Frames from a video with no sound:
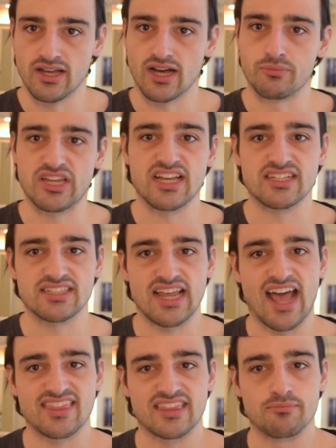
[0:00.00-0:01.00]
Because
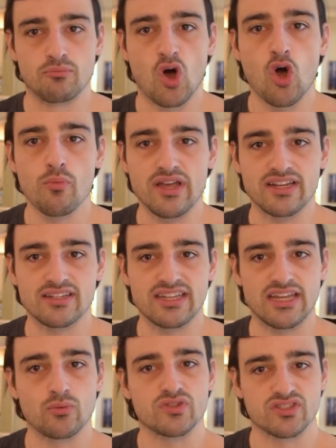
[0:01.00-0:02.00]
at the moment,
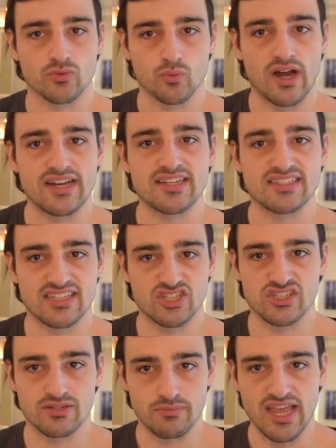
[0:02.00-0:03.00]
it was the right
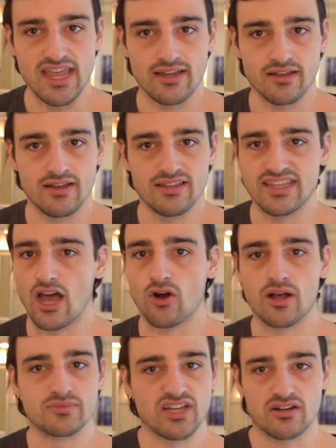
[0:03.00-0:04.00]
decision to make. The
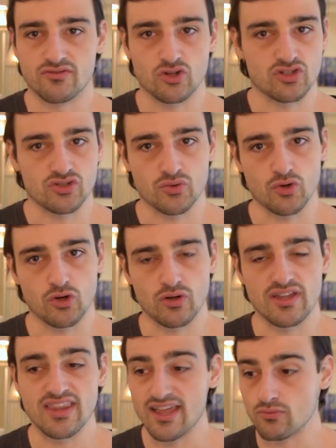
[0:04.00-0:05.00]
outcome's out of your control.
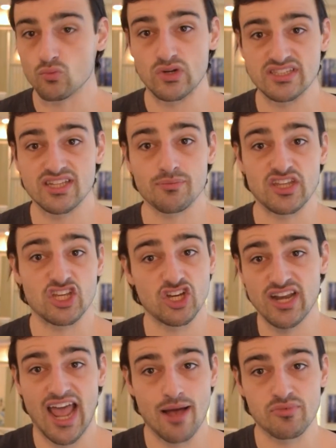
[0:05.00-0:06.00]
And then when something
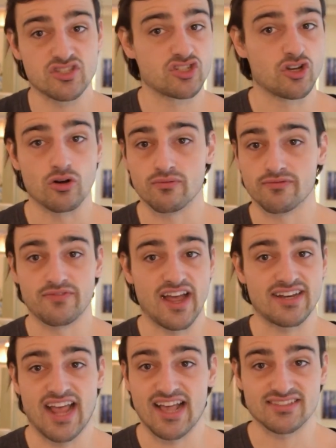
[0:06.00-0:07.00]
good happens, you go,
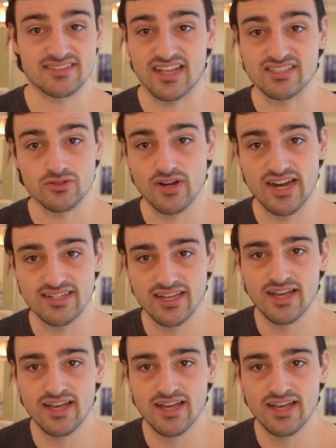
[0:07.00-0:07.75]
fantastic, that's great.